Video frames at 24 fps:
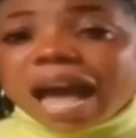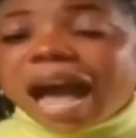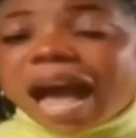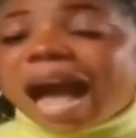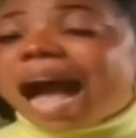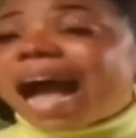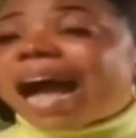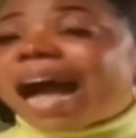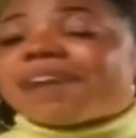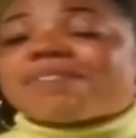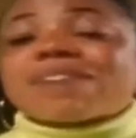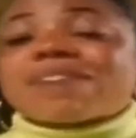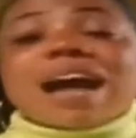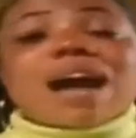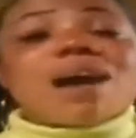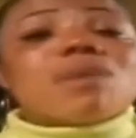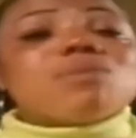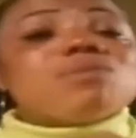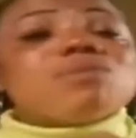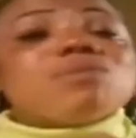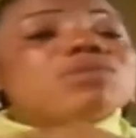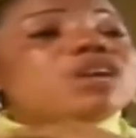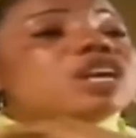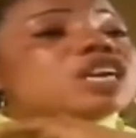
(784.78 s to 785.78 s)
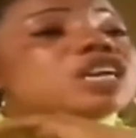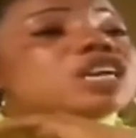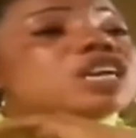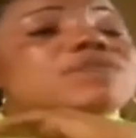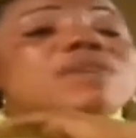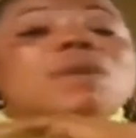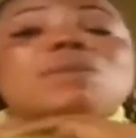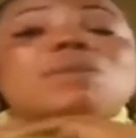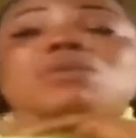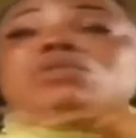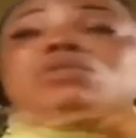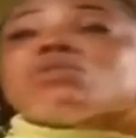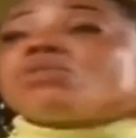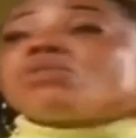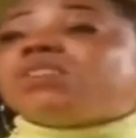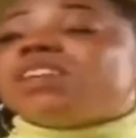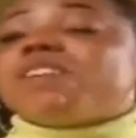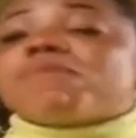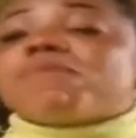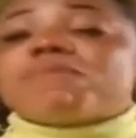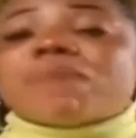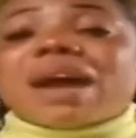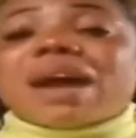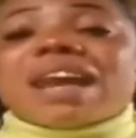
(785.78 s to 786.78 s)
I will, if I want to
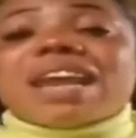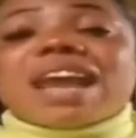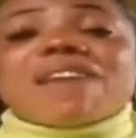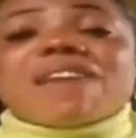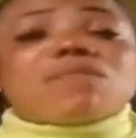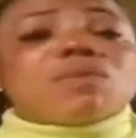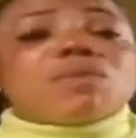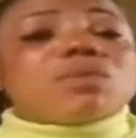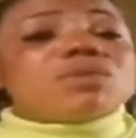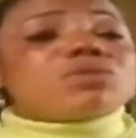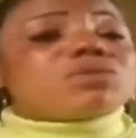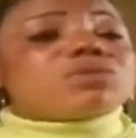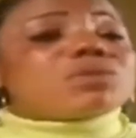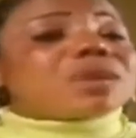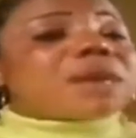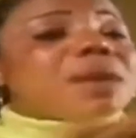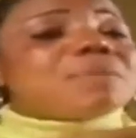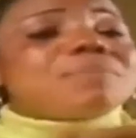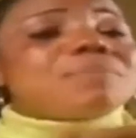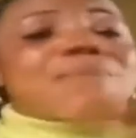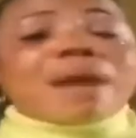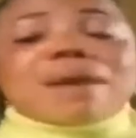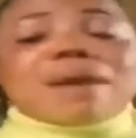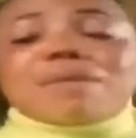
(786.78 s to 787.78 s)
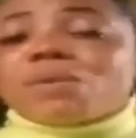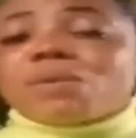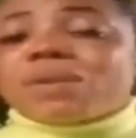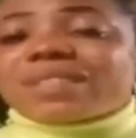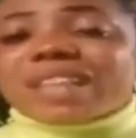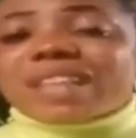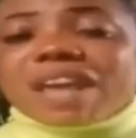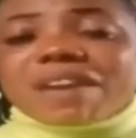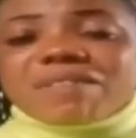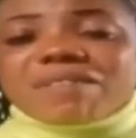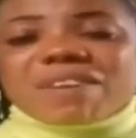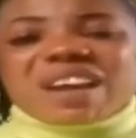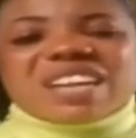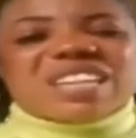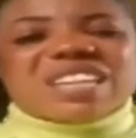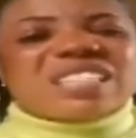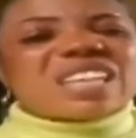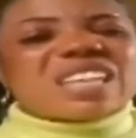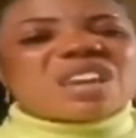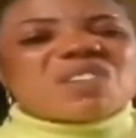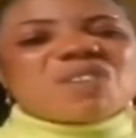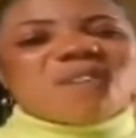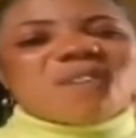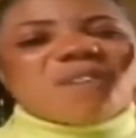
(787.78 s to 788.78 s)
live my life, I want to get married, whatever. He
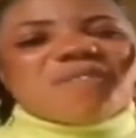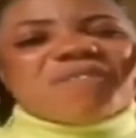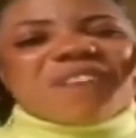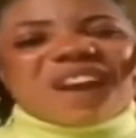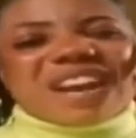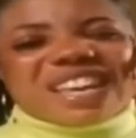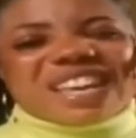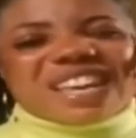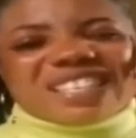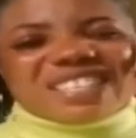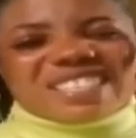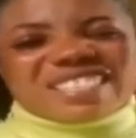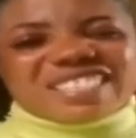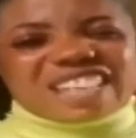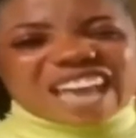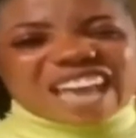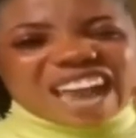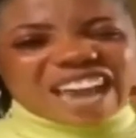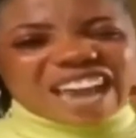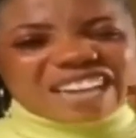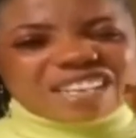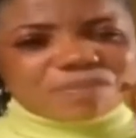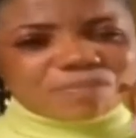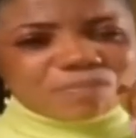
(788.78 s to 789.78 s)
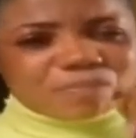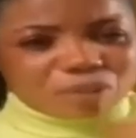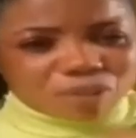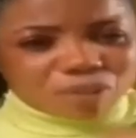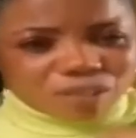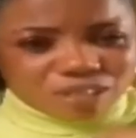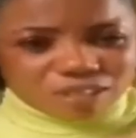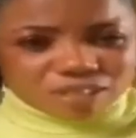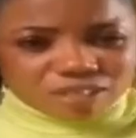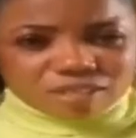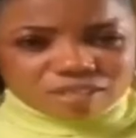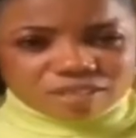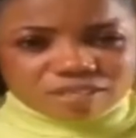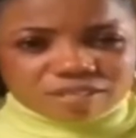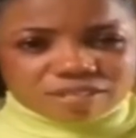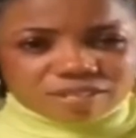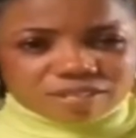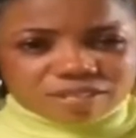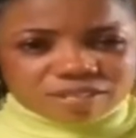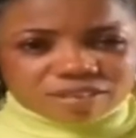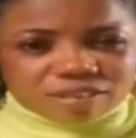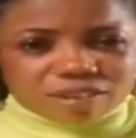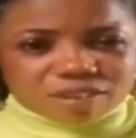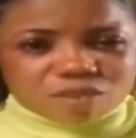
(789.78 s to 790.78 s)
said, over his dead body,
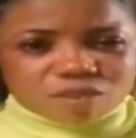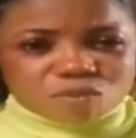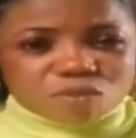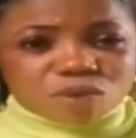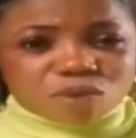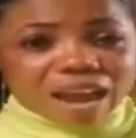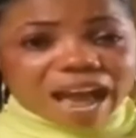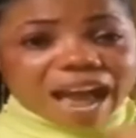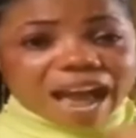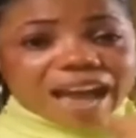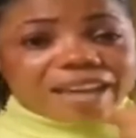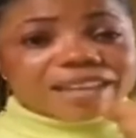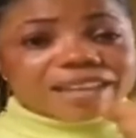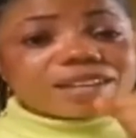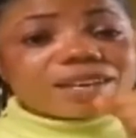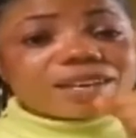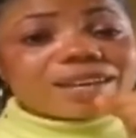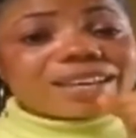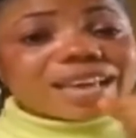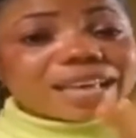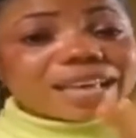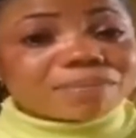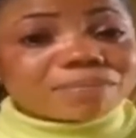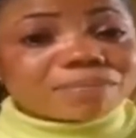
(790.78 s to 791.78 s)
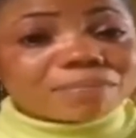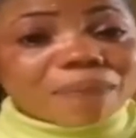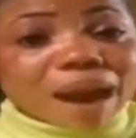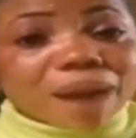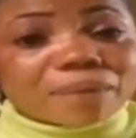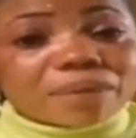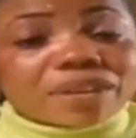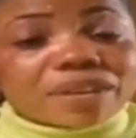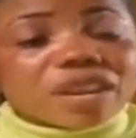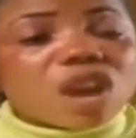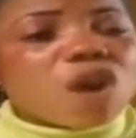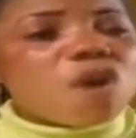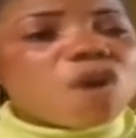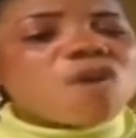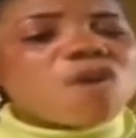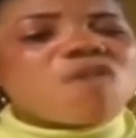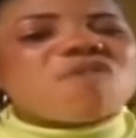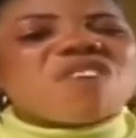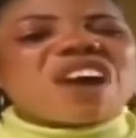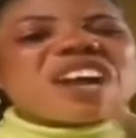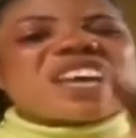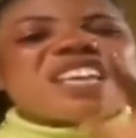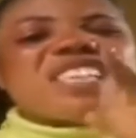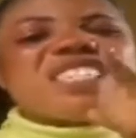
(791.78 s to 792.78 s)
would I get married?
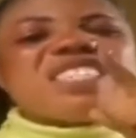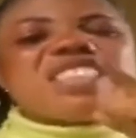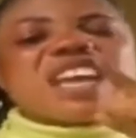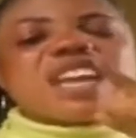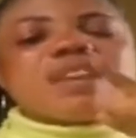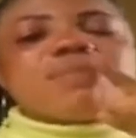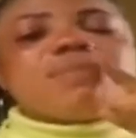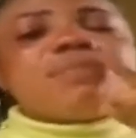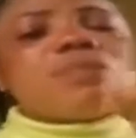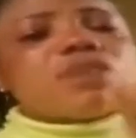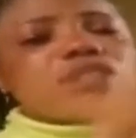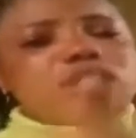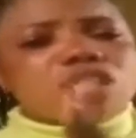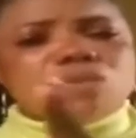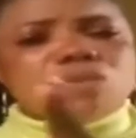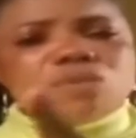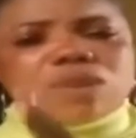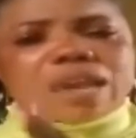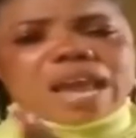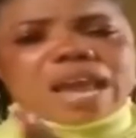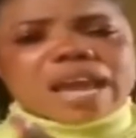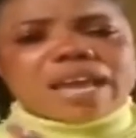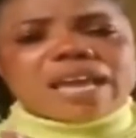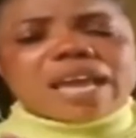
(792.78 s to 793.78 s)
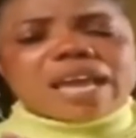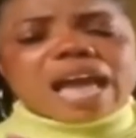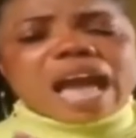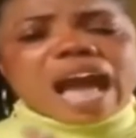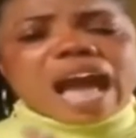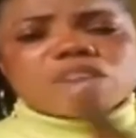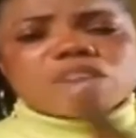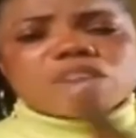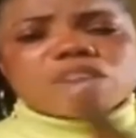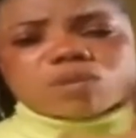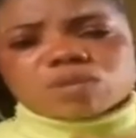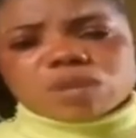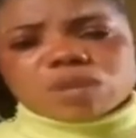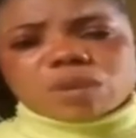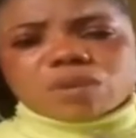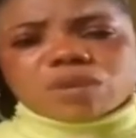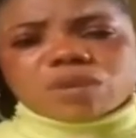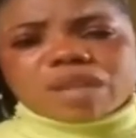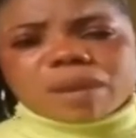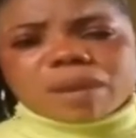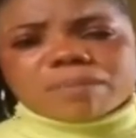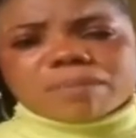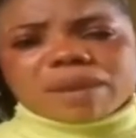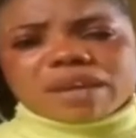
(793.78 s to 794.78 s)
Over his dead body, would I go to
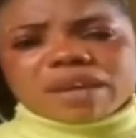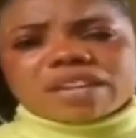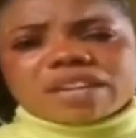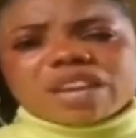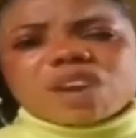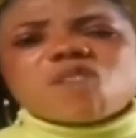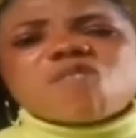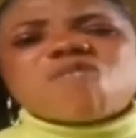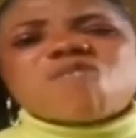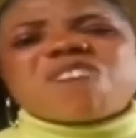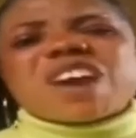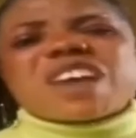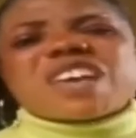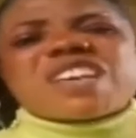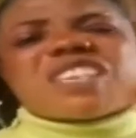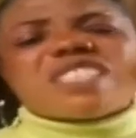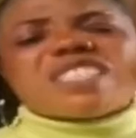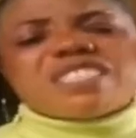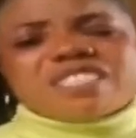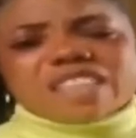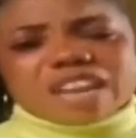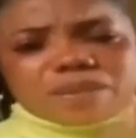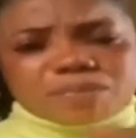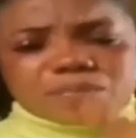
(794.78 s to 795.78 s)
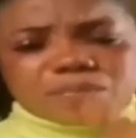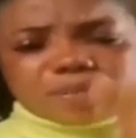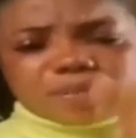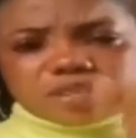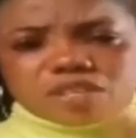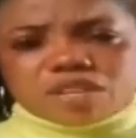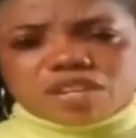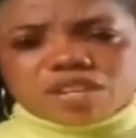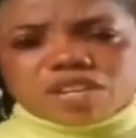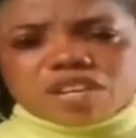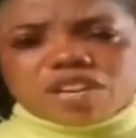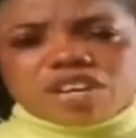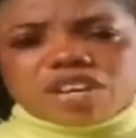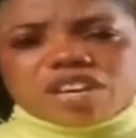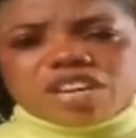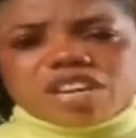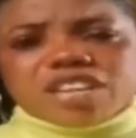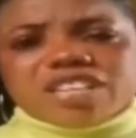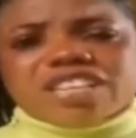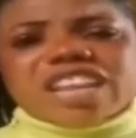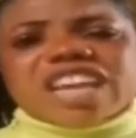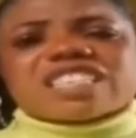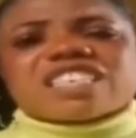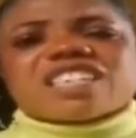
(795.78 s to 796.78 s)
another man? Over his dead body.
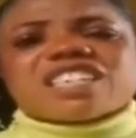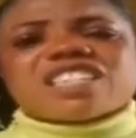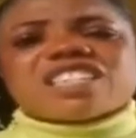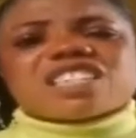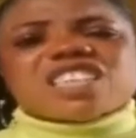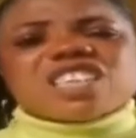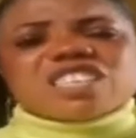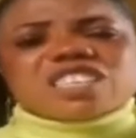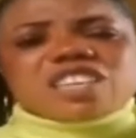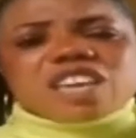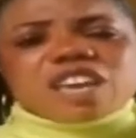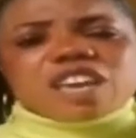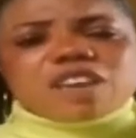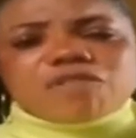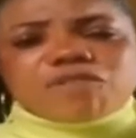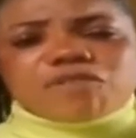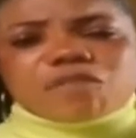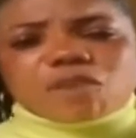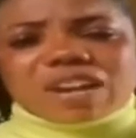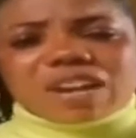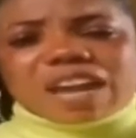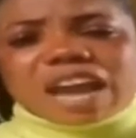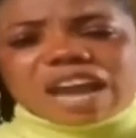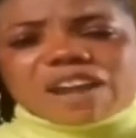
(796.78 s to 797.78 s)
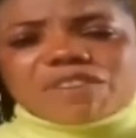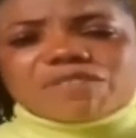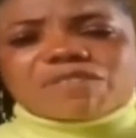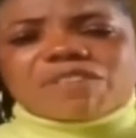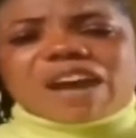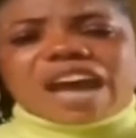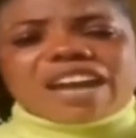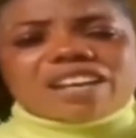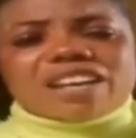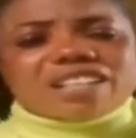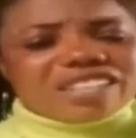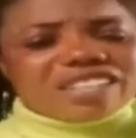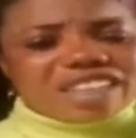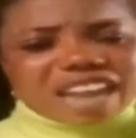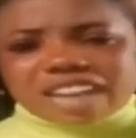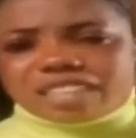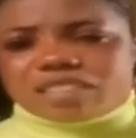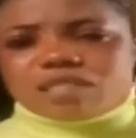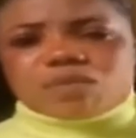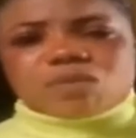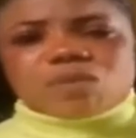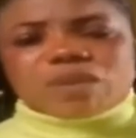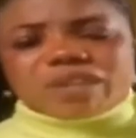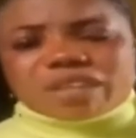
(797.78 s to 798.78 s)
That is him for life and
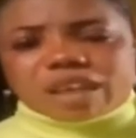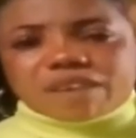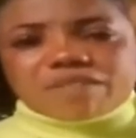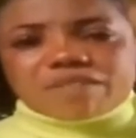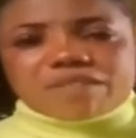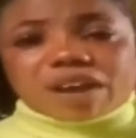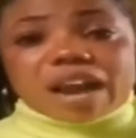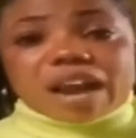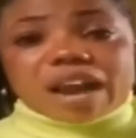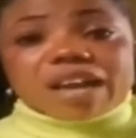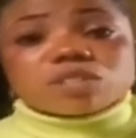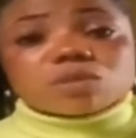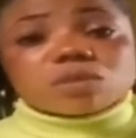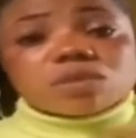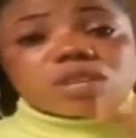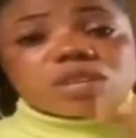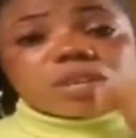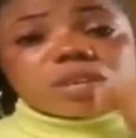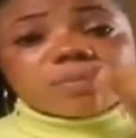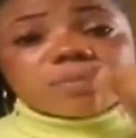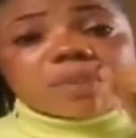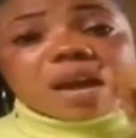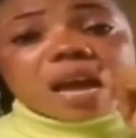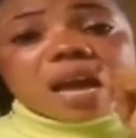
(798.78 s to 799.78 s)
death, whatever. I told him,